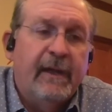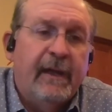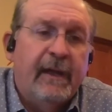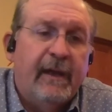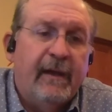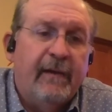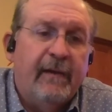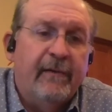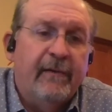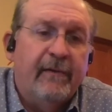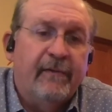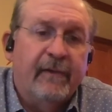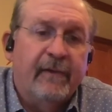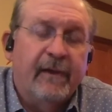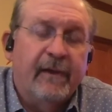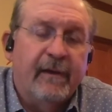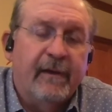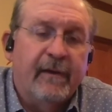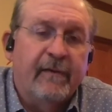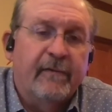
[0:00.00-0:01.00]
has
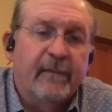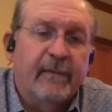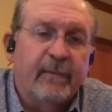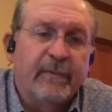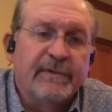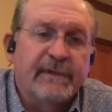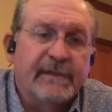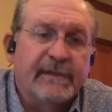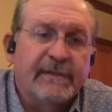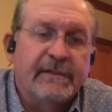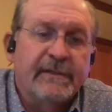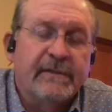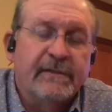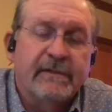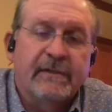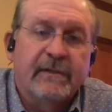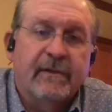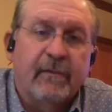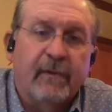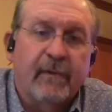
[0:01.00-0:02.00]
some
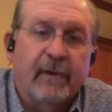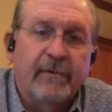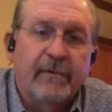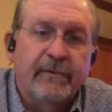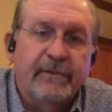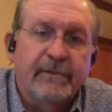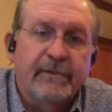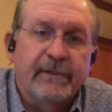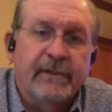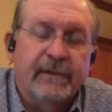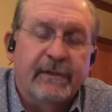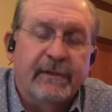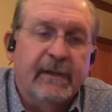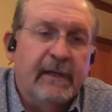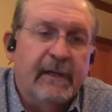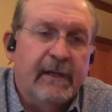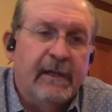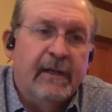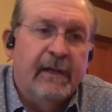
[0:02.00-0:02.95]
resistance to corrosion